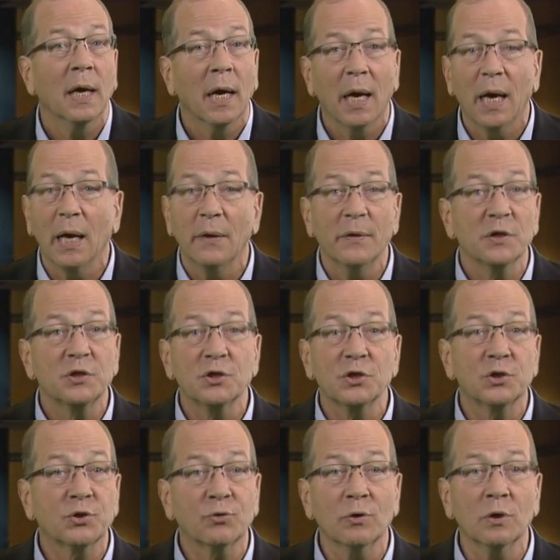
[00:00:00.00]
and this is
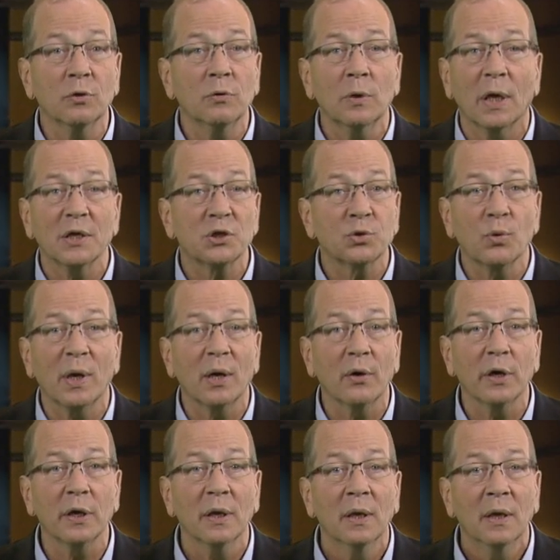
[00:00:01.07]
true, I swear
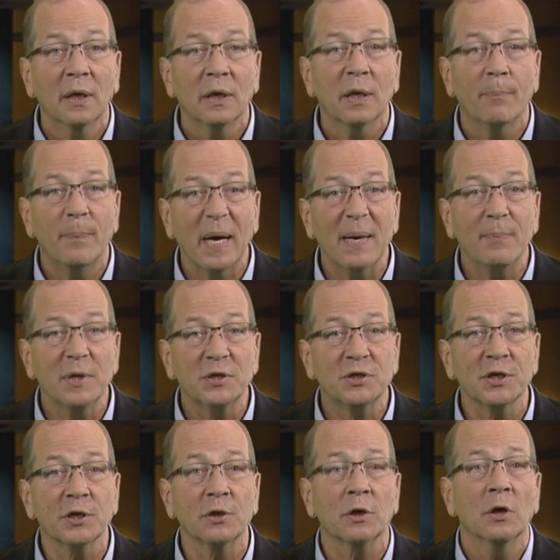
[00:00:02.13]
it, the
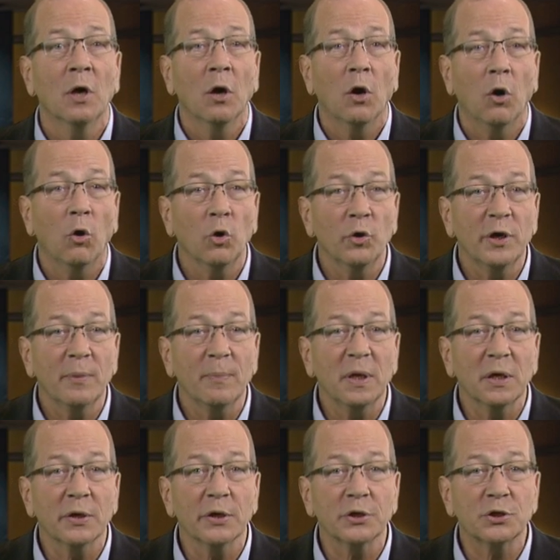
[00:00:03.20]
babysitter holding me
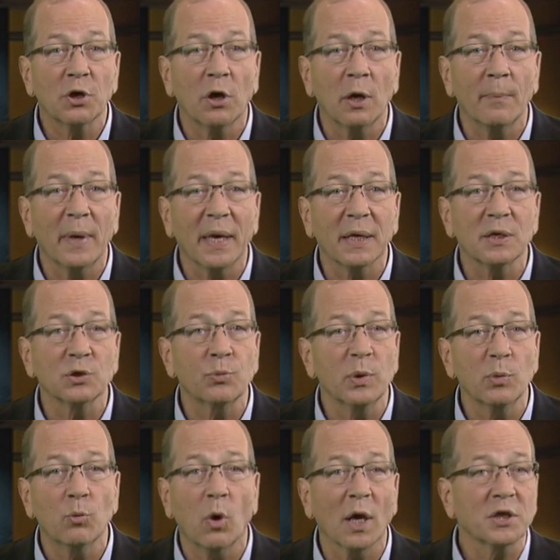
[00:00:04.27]
on the tarmac as we
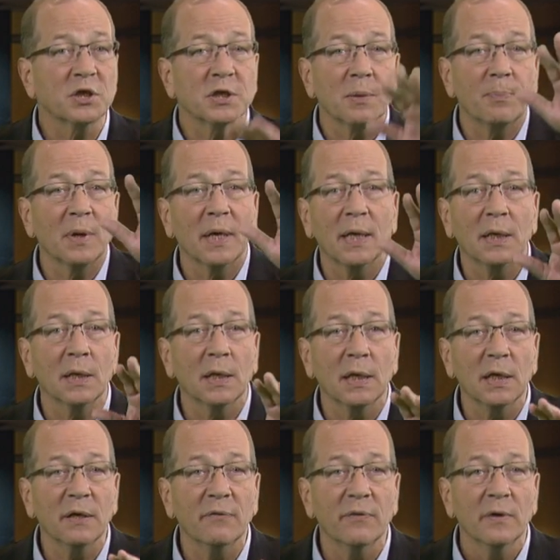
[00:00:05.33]
watch the plane
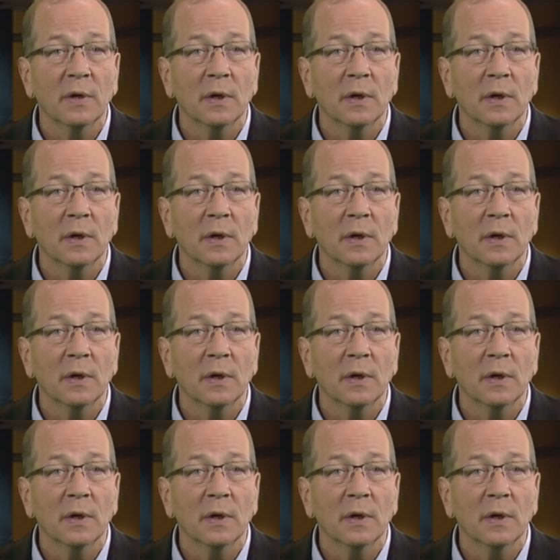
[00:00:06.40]
leave,